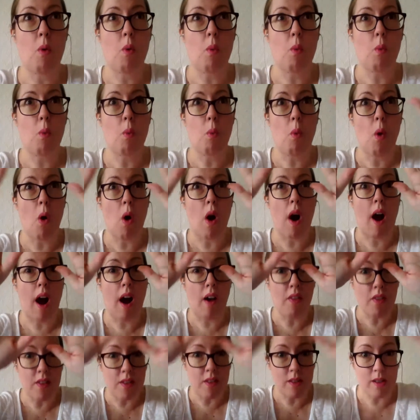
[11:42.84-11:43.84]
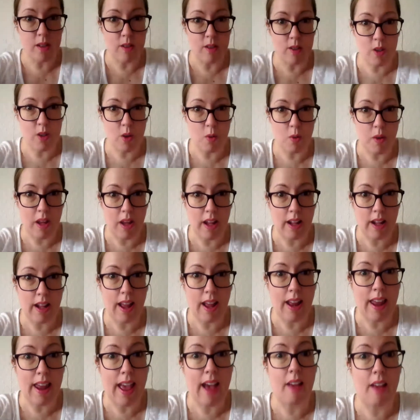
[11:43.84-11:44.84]
what others are doing
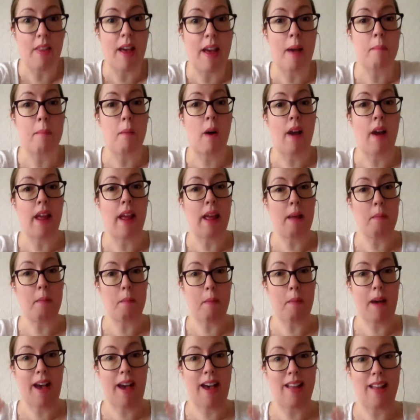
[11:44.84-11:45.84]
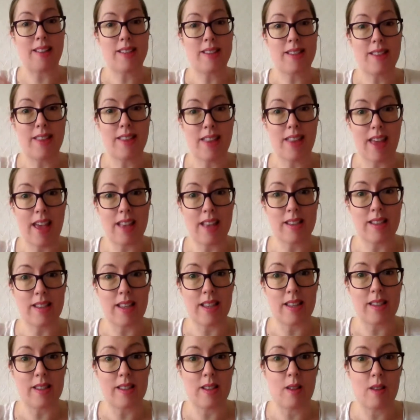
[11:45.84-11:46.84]
and how that might impact their
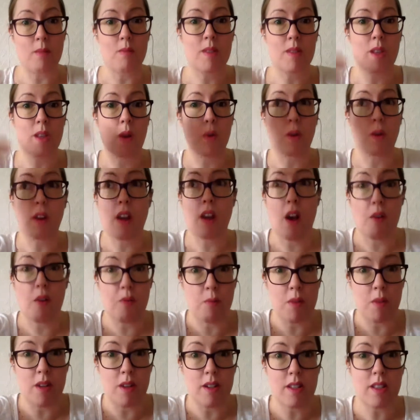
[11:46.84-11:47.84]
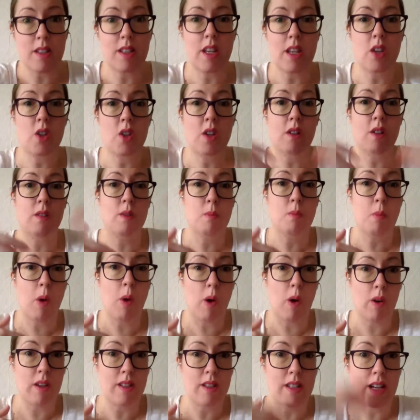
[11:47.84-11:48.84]
system, so government decisions,
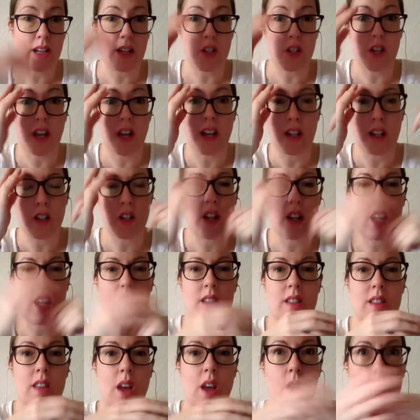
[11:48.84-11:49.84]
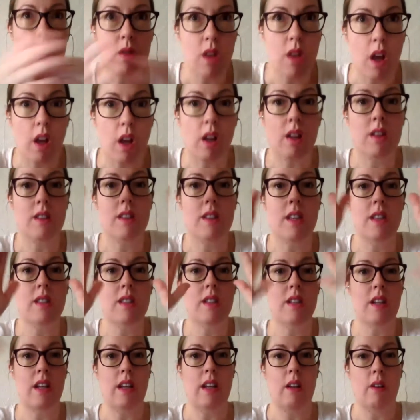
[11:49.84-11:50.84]
policy changes, those that are
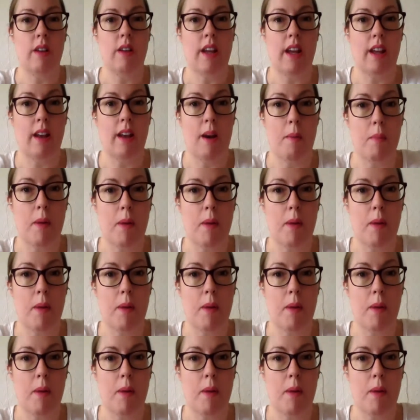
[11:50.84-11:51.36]
consistently looking up and